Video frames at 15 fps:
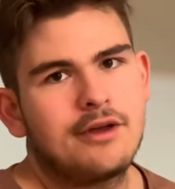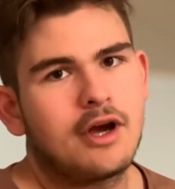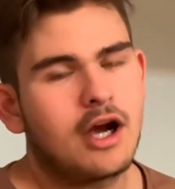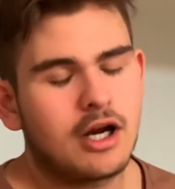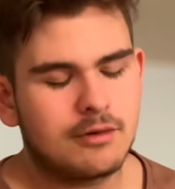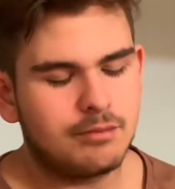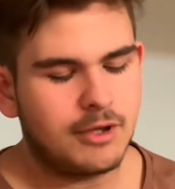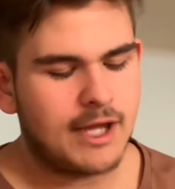
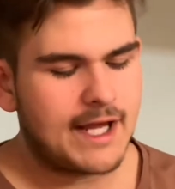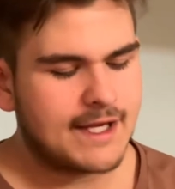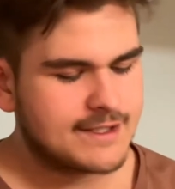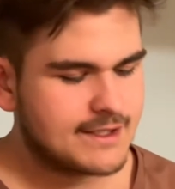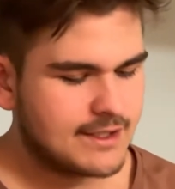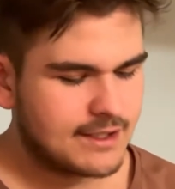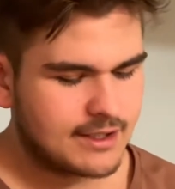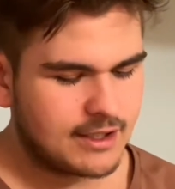hard
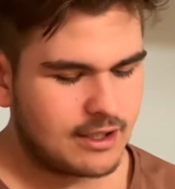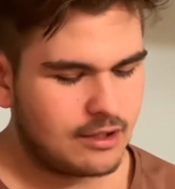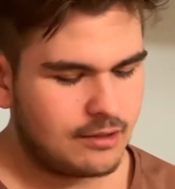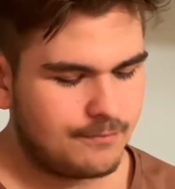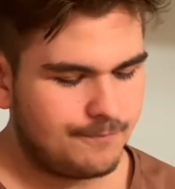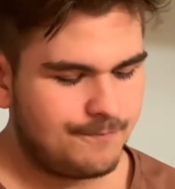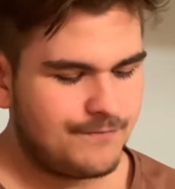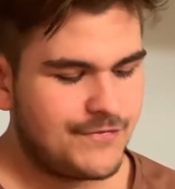plastic.
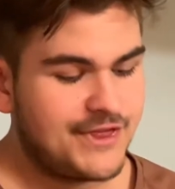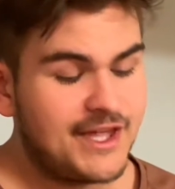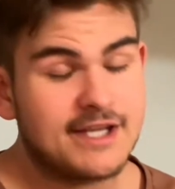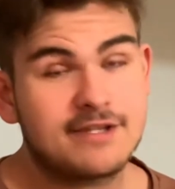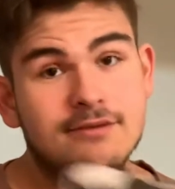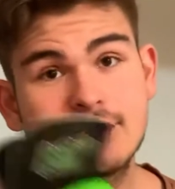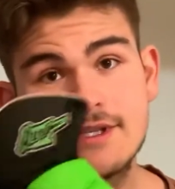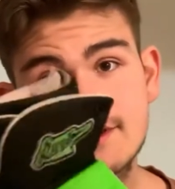
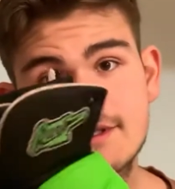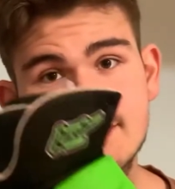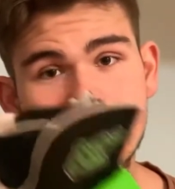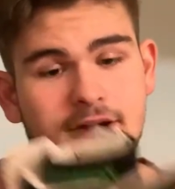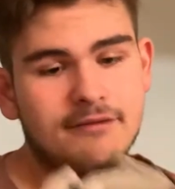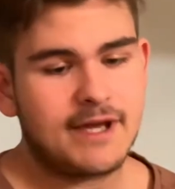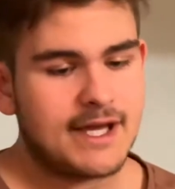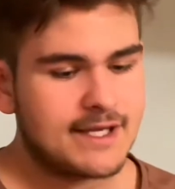That's what this
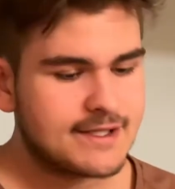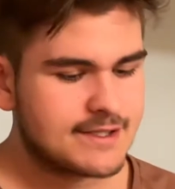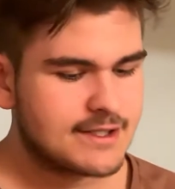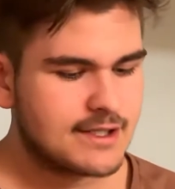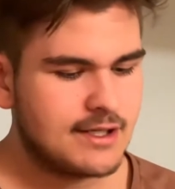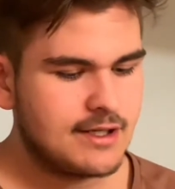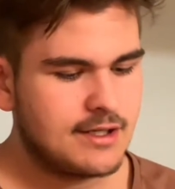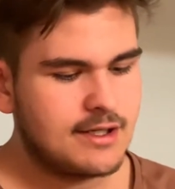glove has.